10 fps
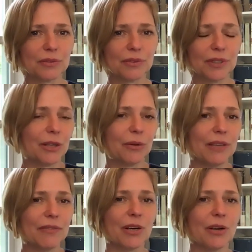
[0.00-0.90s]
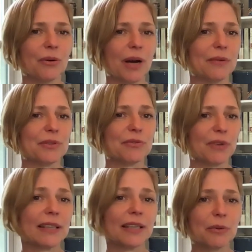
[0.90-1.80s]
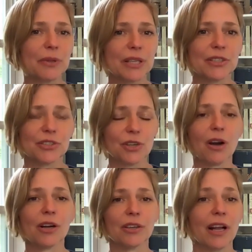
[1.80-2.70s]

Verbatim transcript: You know, even though I was friendly with his daughter,